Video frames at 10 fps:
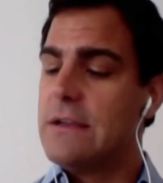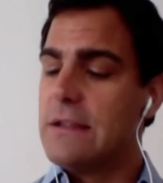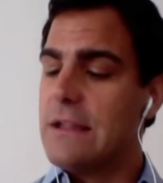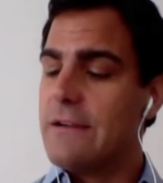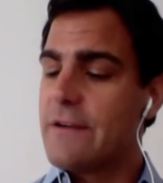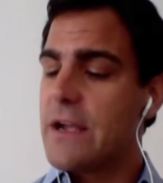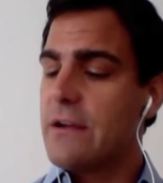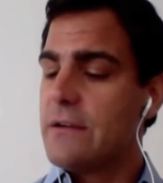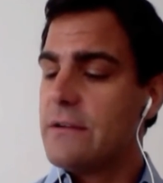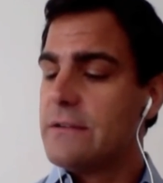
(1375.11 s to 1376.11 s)

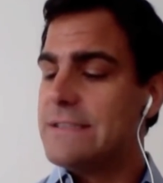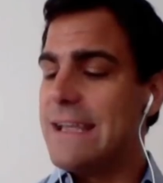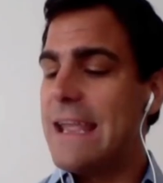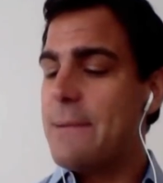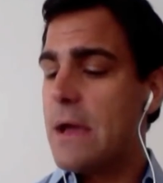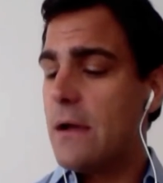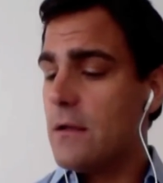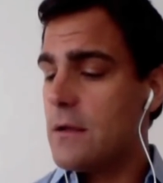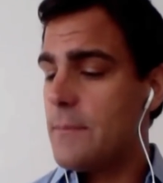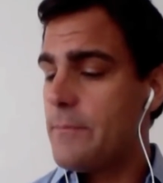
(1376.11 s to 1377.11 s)
delivering to
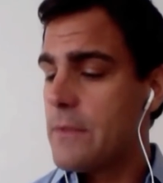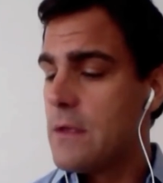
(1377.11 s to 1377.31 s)
email,